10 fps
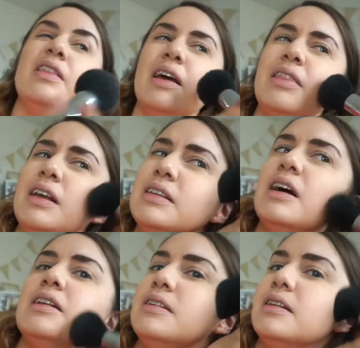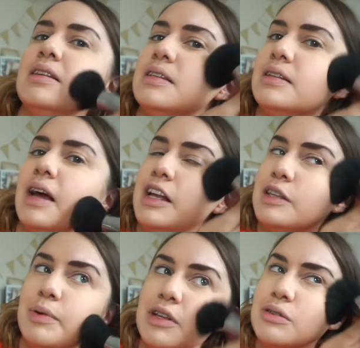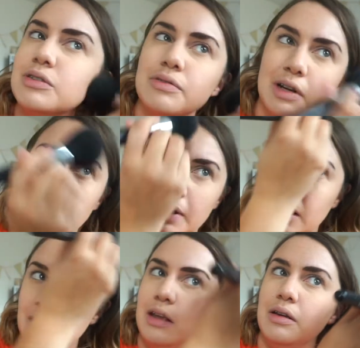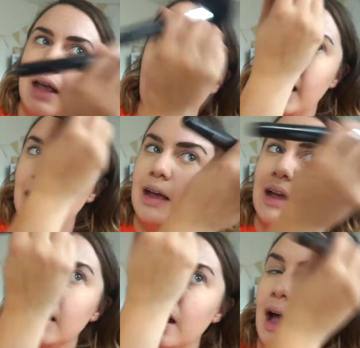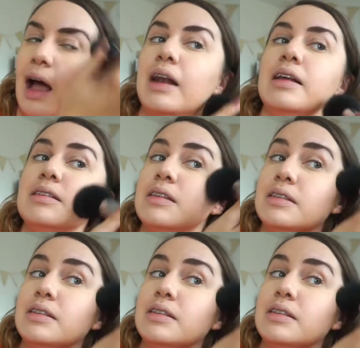I think started in the States, but it's also really big in the UK. And it's